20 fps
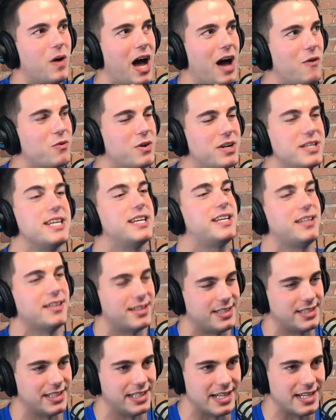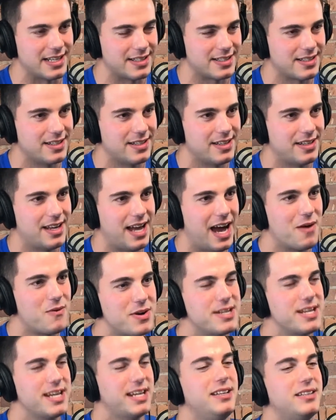ridiculous it is. How
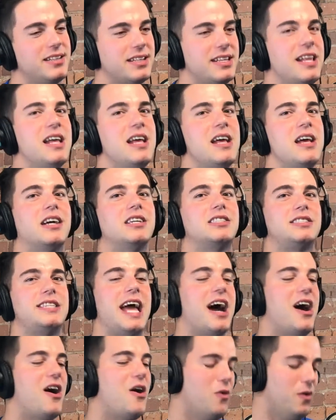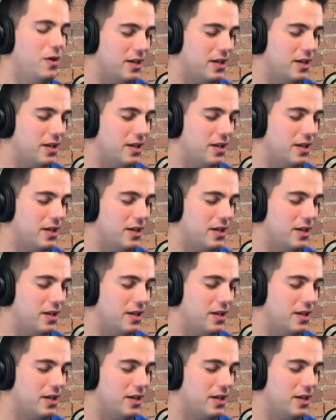ridiculous. Because now.